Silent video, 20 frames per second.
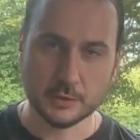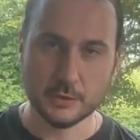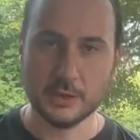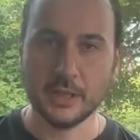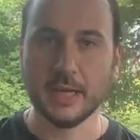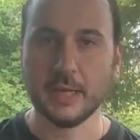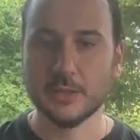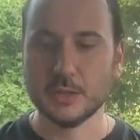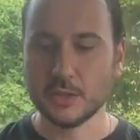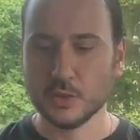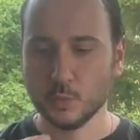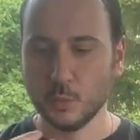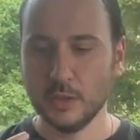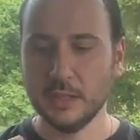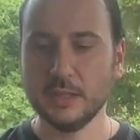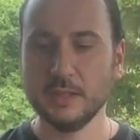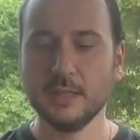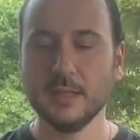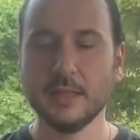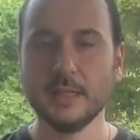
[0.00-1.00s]
So yeah,
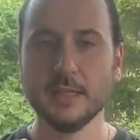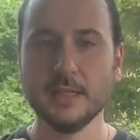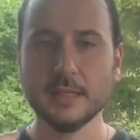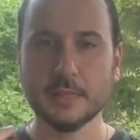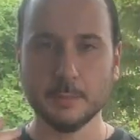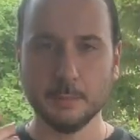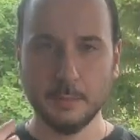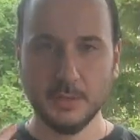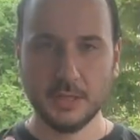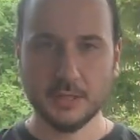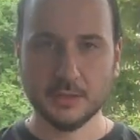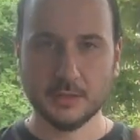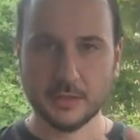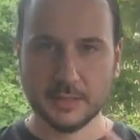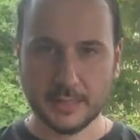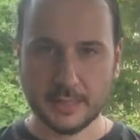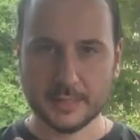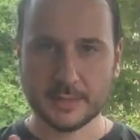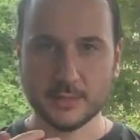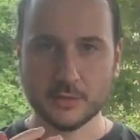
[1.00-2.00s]
sweetness,
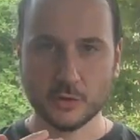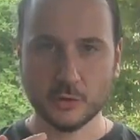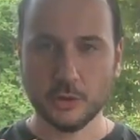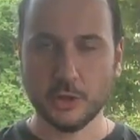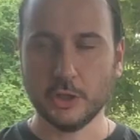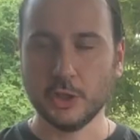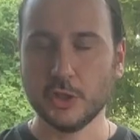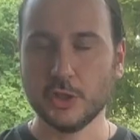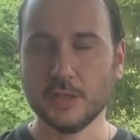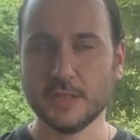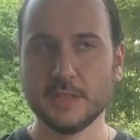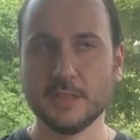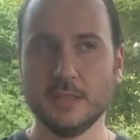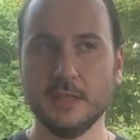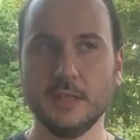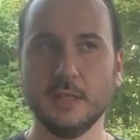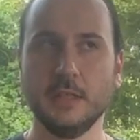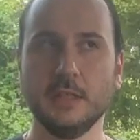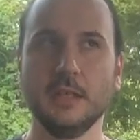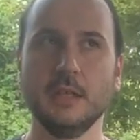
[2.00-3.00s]
bitterness,
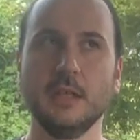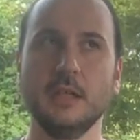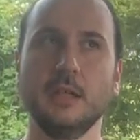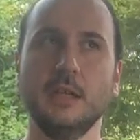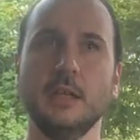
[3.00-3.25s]
astringency,